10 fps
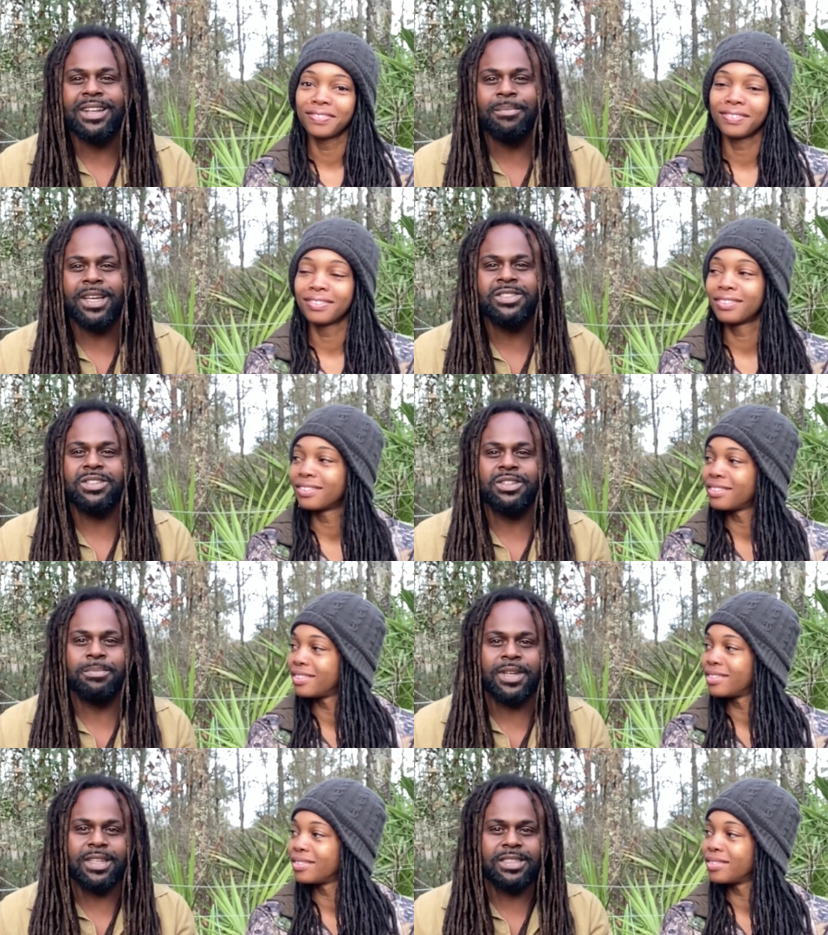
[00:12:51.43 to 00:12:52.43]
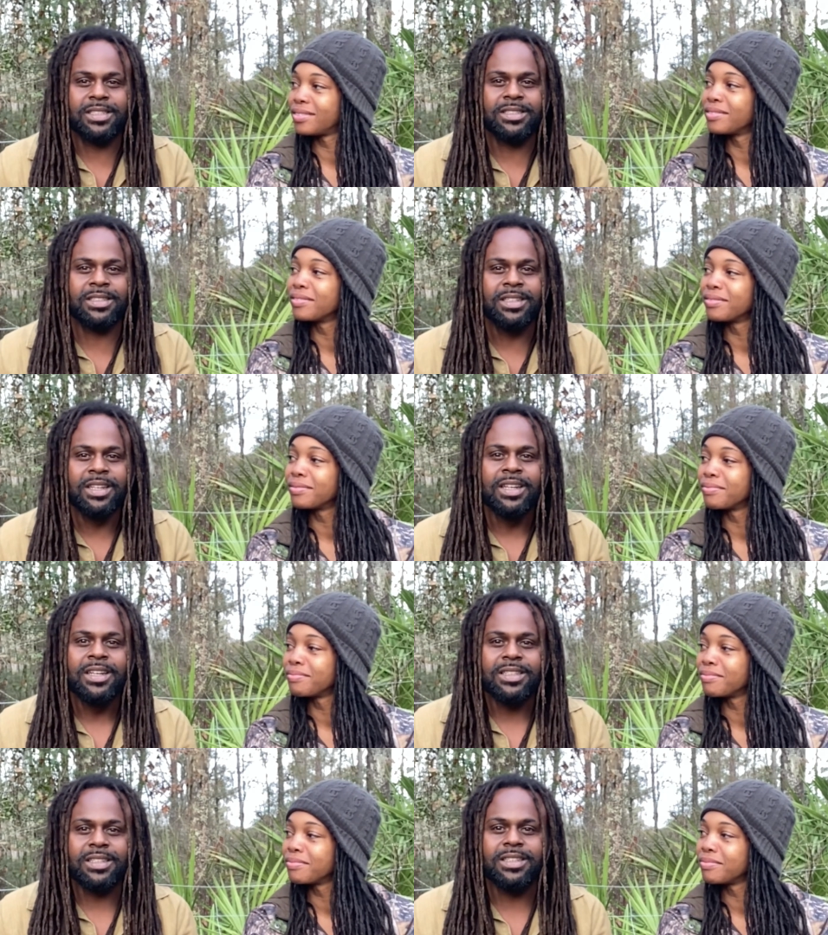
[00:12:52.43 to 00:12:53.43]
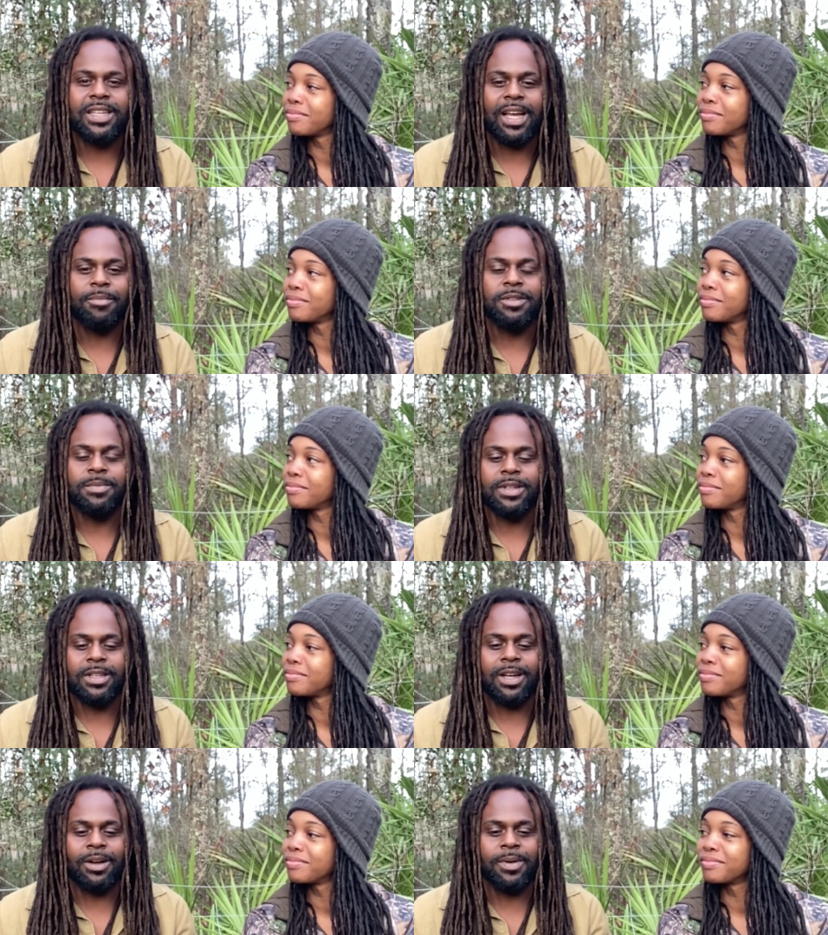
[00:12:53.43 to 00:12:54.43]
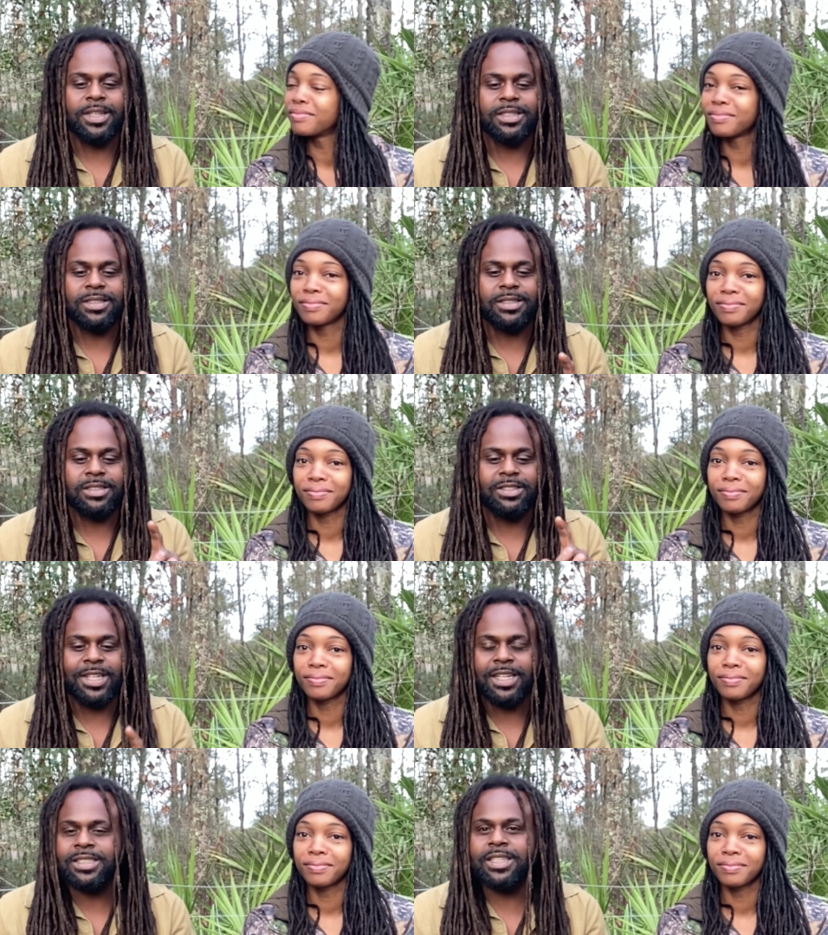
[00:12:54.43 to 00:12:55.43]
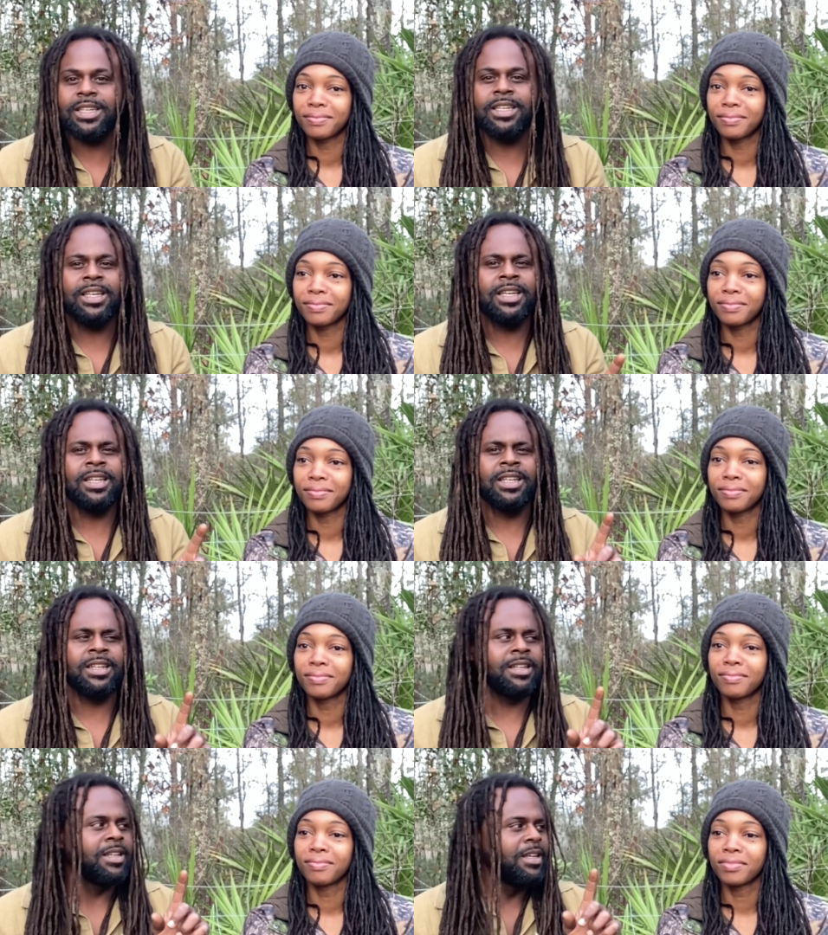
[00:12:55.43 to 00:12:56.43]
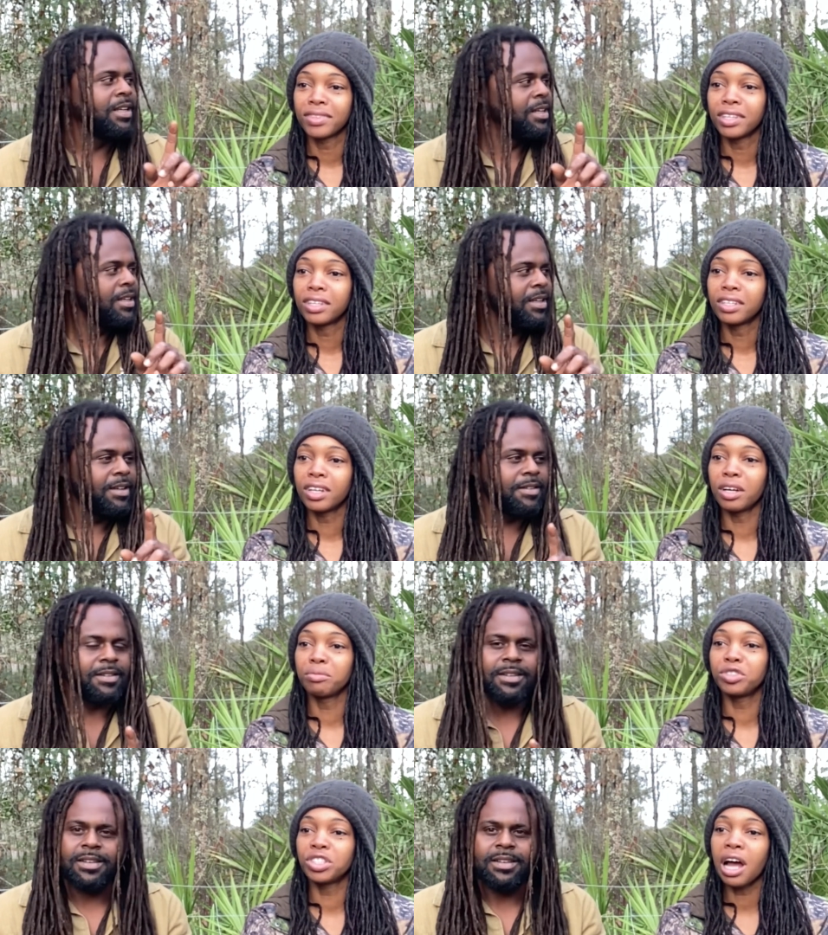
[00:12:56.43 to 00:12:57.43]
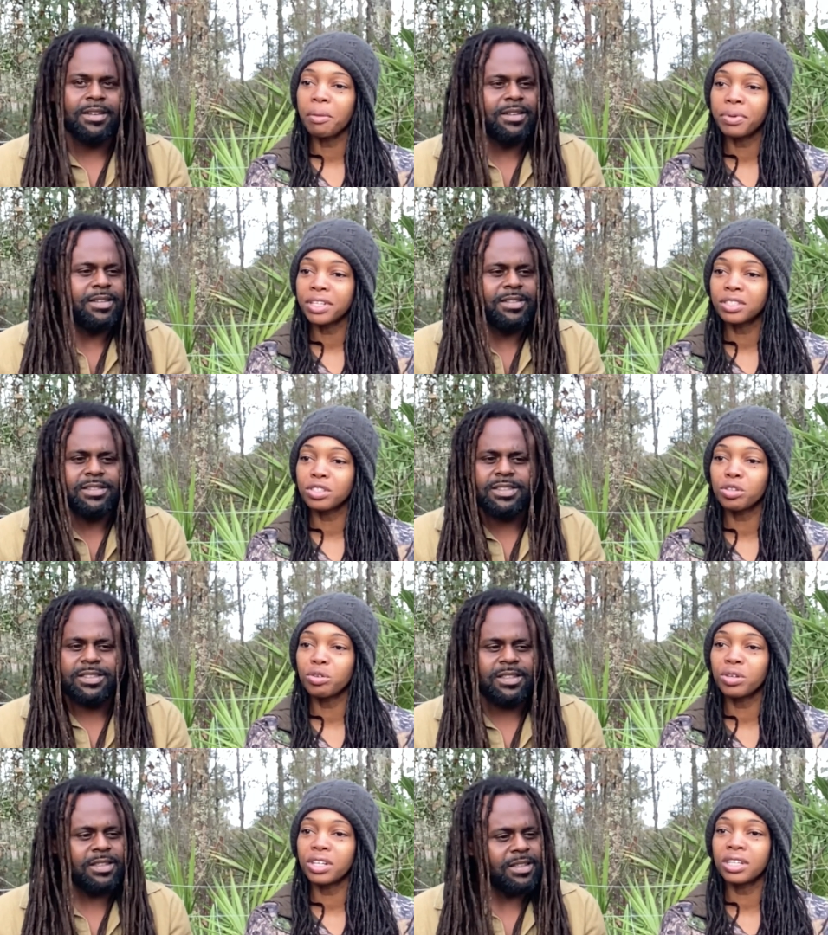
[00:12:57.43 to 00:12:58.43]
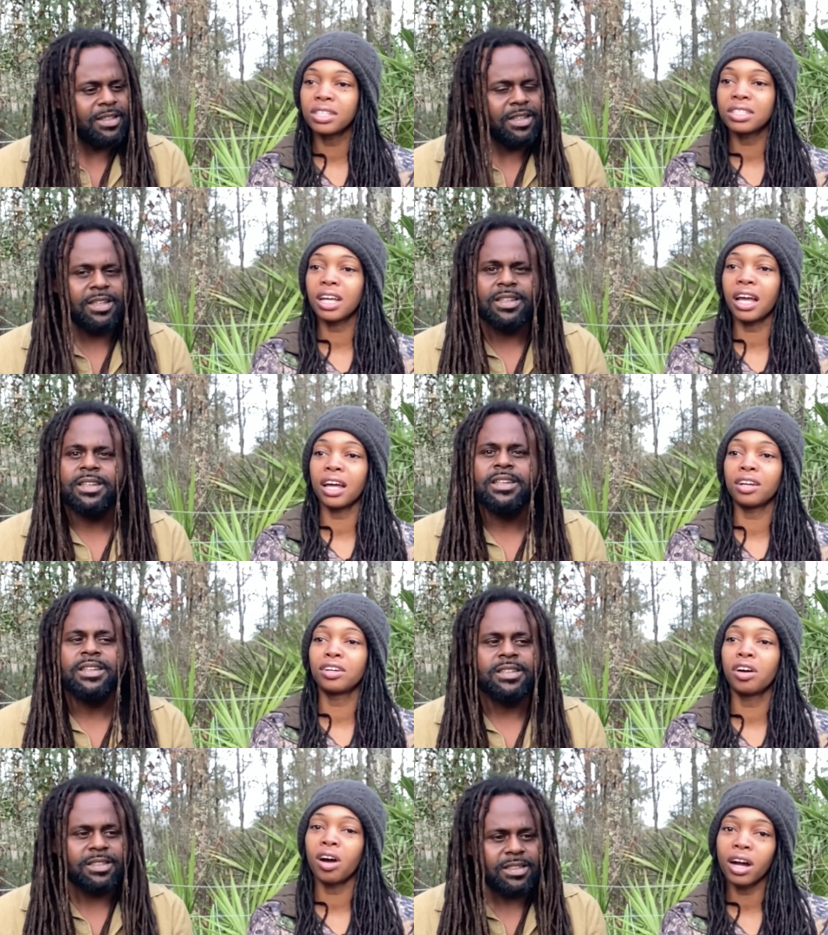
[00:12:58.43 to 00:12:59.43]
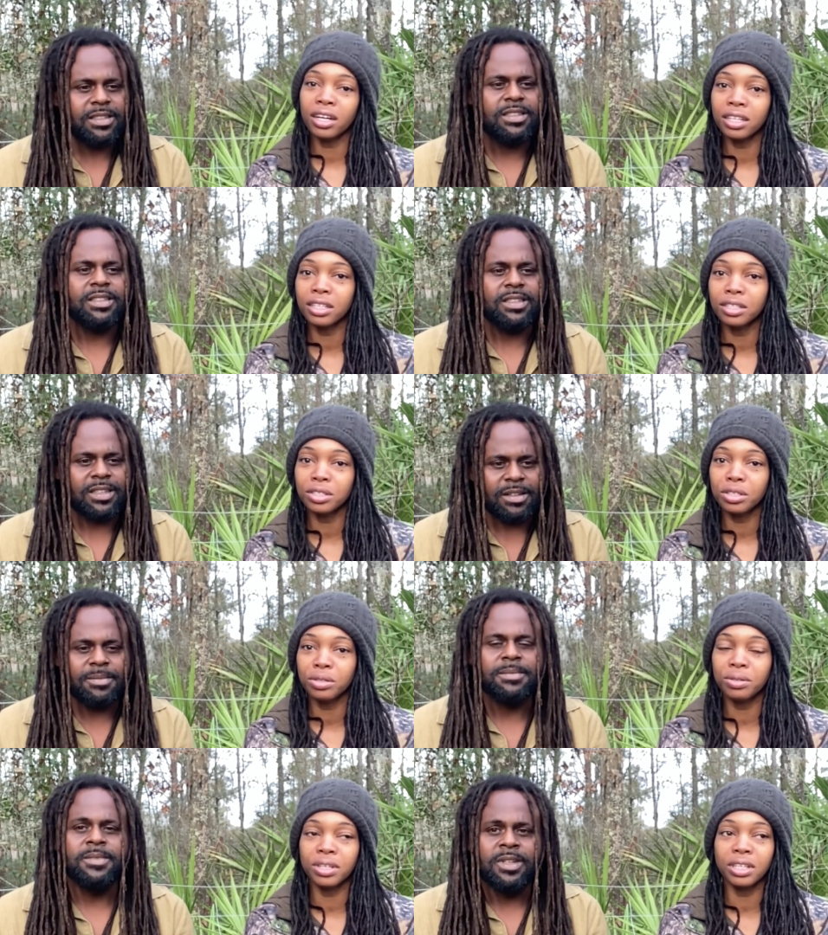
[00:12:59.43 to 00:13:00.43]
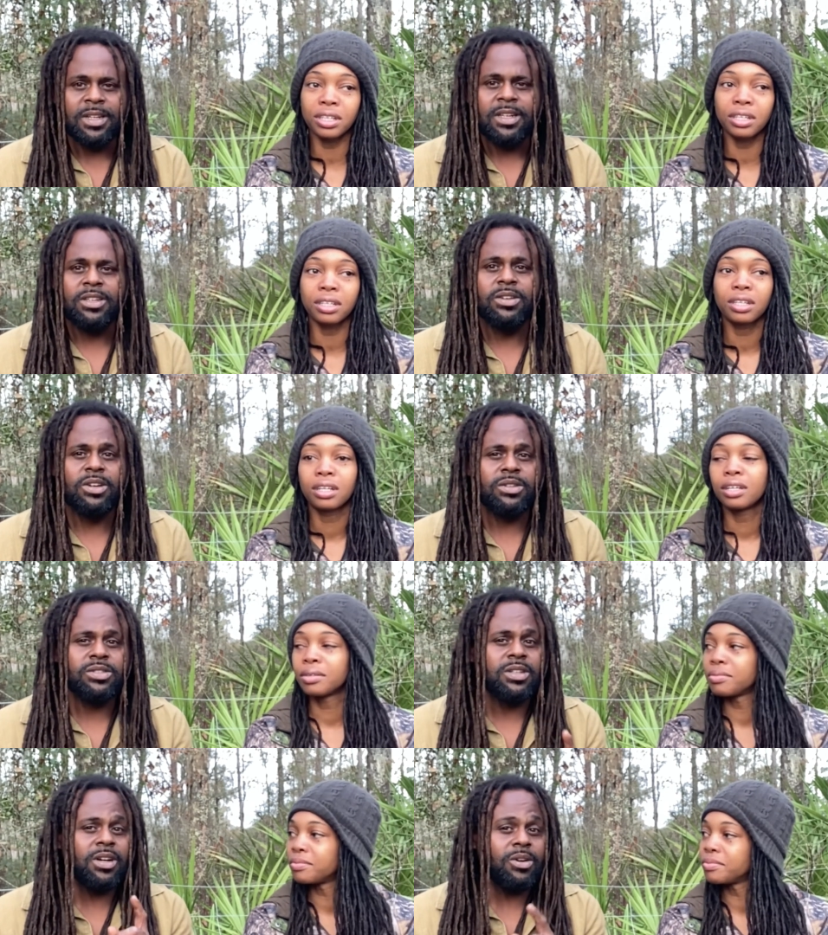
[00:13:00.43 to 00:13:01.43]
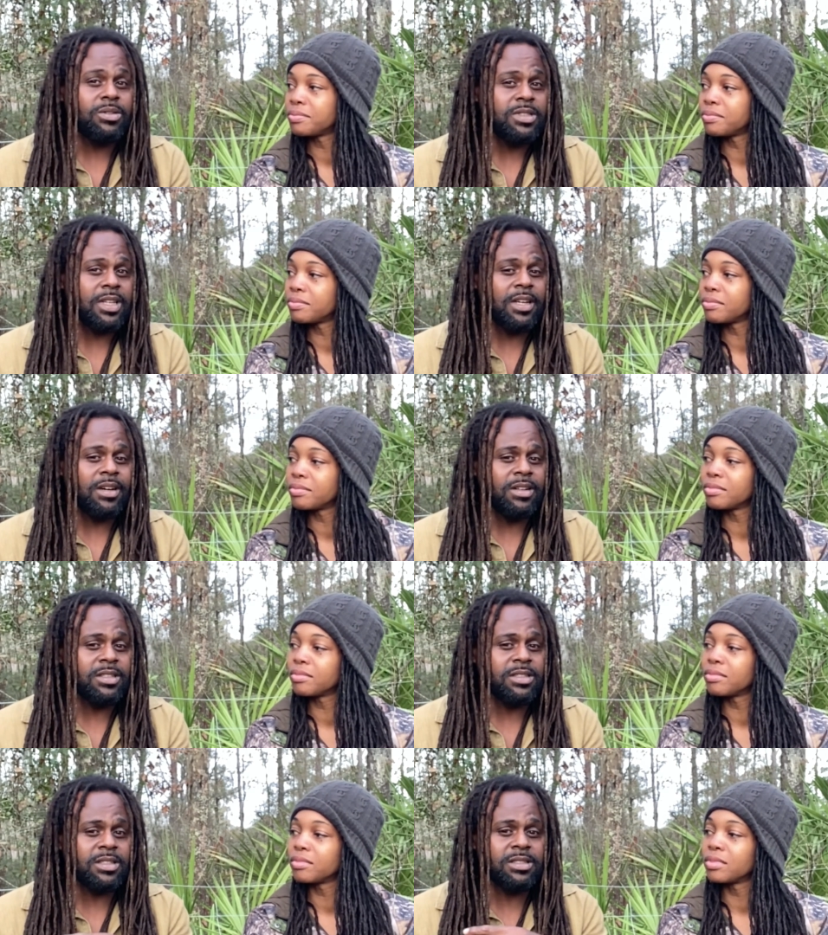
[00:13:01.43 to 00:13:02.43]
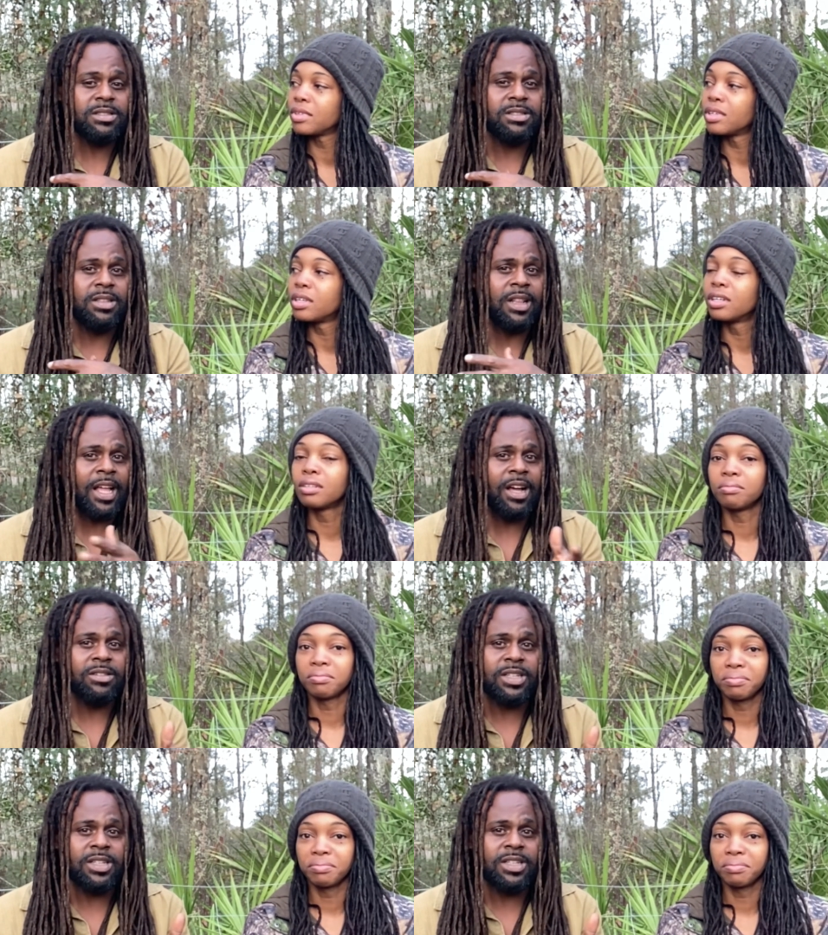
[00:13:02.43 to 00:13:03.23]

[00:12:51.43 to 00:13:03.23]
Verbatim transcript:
Speaker 1: and make sure you pay attention to the timings. But they're always jet skiing and
Speaker 2: shopping tours. They had a garden tour.
Speaker 1: You can go to the hotel and just lounge